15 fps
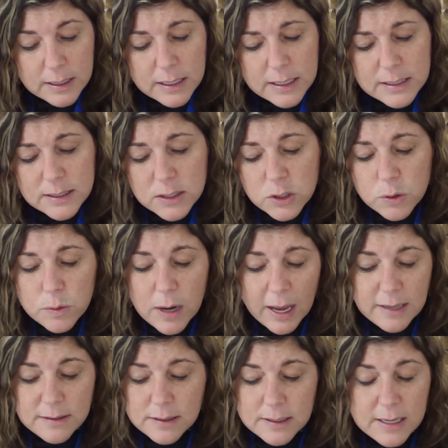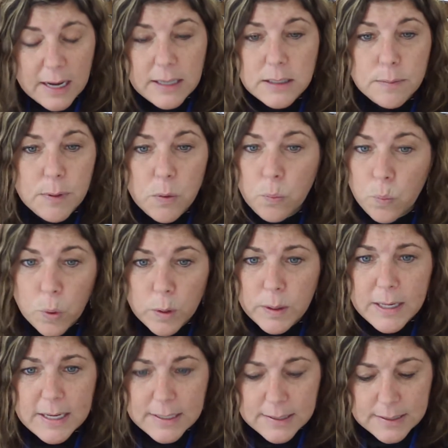It's too nice a day to be
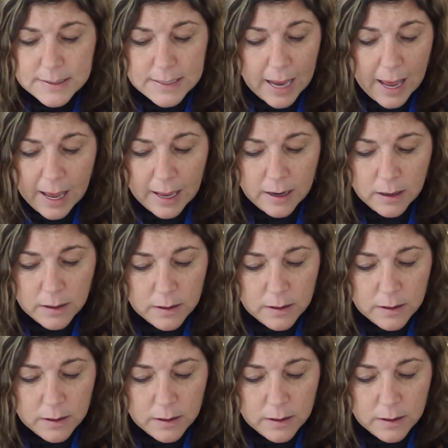worried and sad.